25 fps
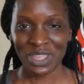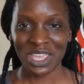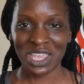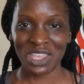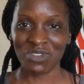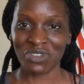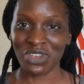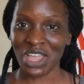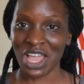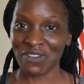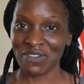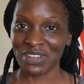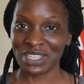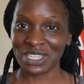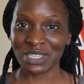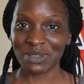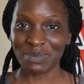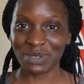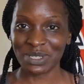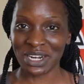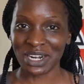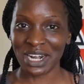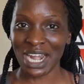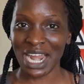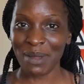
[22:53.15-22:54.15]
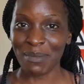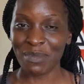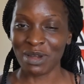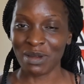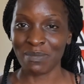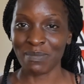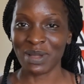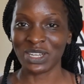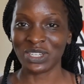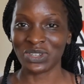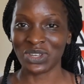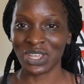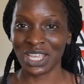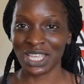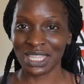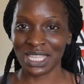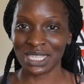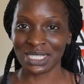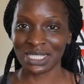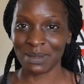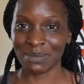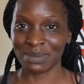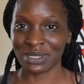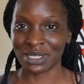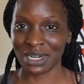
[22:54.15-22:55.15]
If you haven't subscribed, remember to hit the
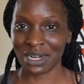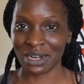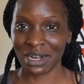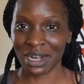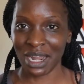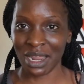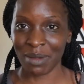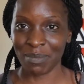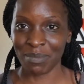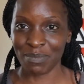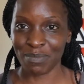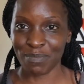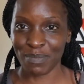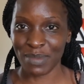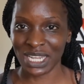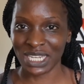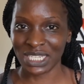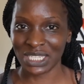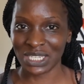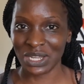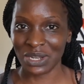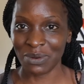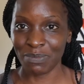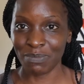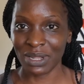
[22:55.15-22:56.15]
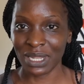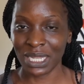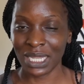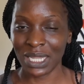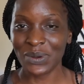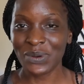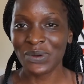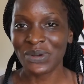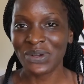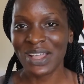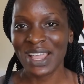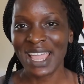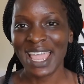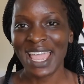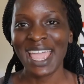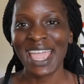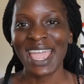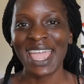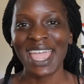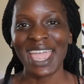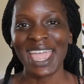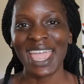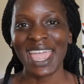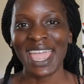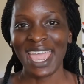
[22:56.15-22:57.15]
subscribe button below
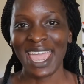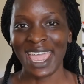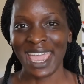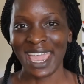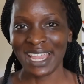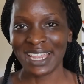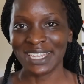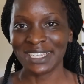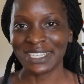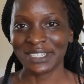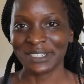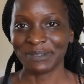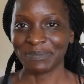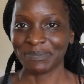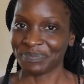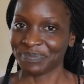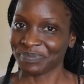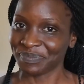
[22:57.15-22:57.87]
and